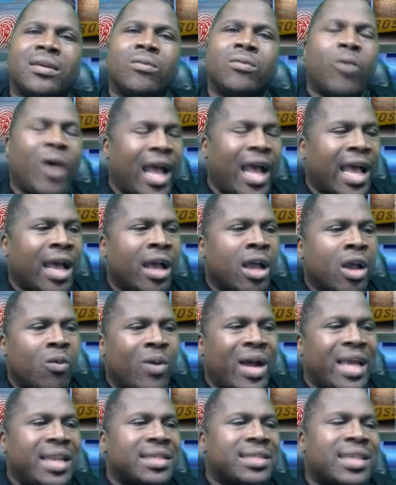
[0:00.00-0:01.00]
Why?
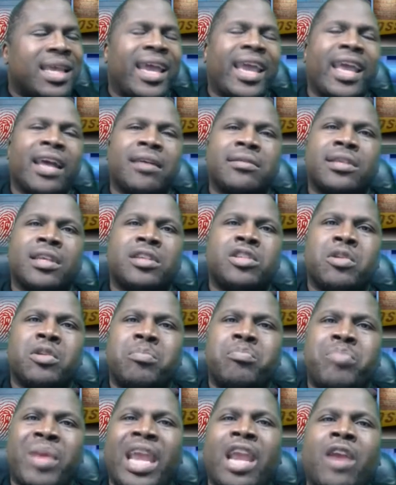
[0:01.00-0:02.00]
Why does that have such a
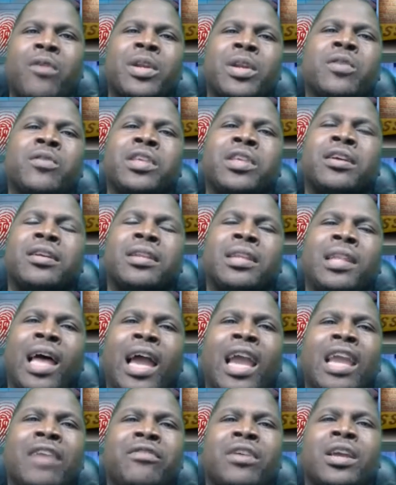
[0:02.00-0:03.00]
bearing on your
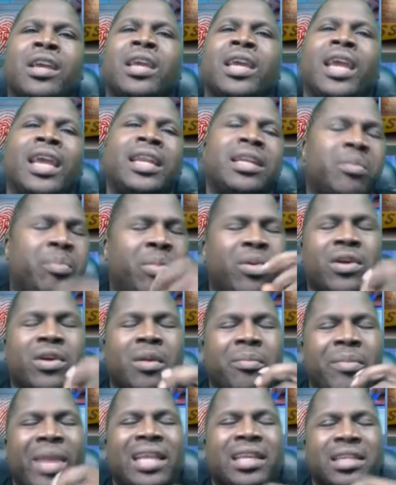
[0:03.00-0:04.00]
life? And the point
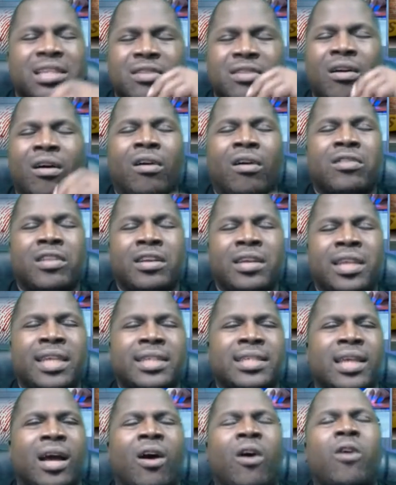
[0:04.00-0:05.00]
I'm making to all of
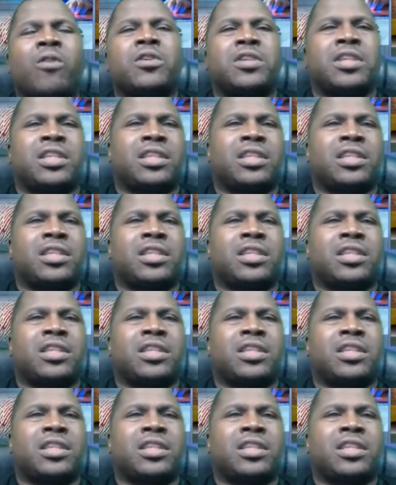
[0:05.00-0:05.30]
this, all the